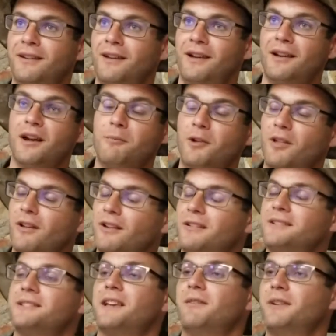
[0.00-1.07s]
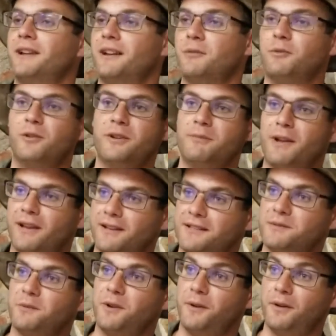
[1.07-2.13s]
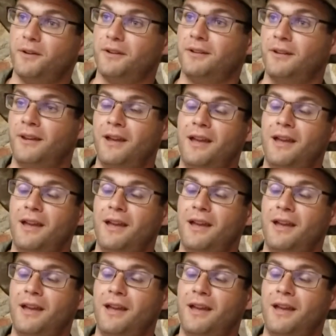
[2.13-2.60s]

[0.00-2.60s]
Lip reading: come-alongs, every kind of pulley mechanism we could.